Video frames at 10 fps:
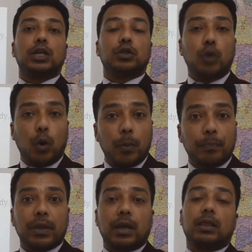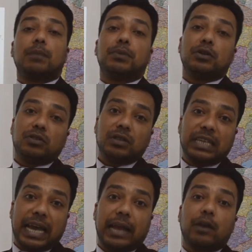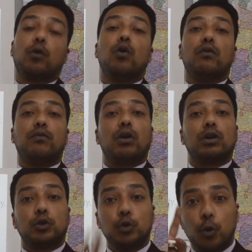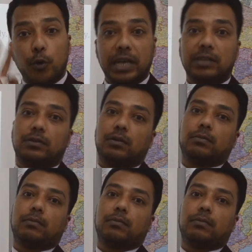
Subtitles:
So, the person can go for two ways.